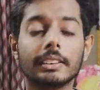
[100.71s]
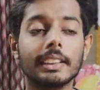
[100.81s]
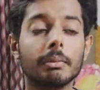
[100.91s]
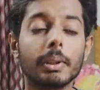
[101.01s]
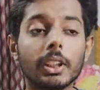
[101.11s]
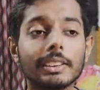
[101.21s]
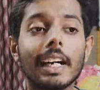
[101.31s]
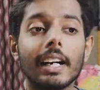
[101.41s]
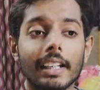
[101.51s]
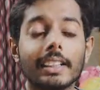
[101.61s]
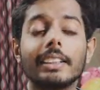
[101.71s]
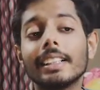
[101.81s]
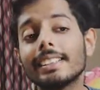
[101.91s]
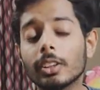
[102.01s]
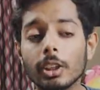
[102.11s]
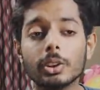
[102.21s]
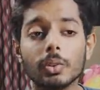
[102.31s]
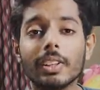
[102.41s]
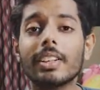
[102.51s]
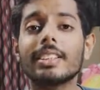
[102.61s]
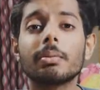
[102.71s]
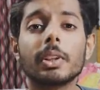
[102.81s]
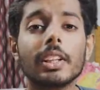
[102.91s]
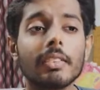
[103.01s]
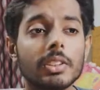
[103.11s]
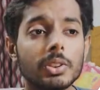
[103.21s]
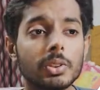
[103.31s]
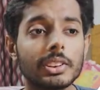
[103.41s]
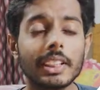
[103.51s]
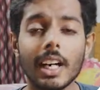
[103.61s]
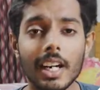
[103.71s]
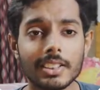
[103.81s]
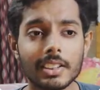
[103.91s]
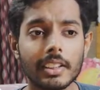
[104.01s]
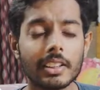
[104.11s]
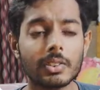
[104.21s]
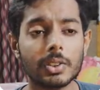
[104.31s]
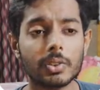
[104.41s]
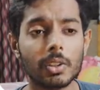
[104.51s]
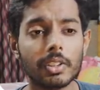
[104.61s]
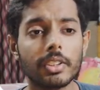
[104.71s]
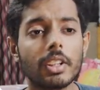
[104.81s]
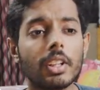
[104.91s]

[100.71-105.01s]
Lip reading: And because it's also one reason, because I was using Arch Linux, which was